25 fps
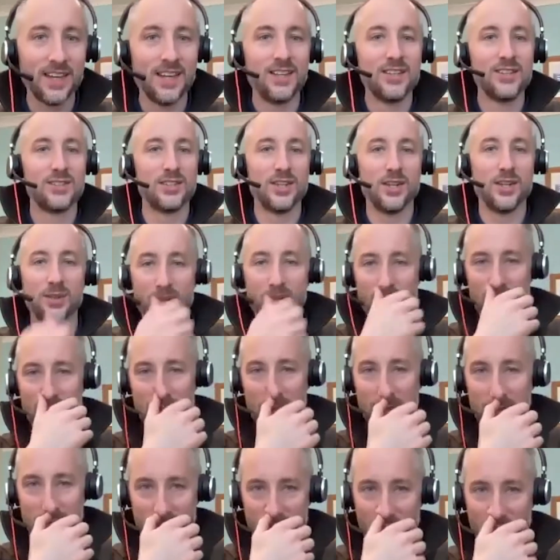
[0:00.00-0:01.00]
So
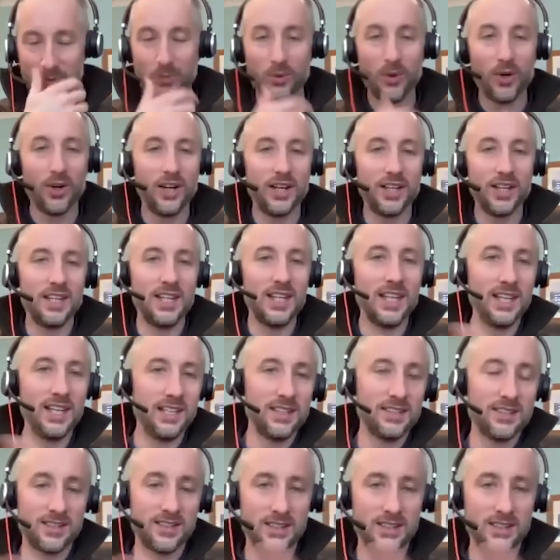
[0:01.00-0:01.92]
so what I need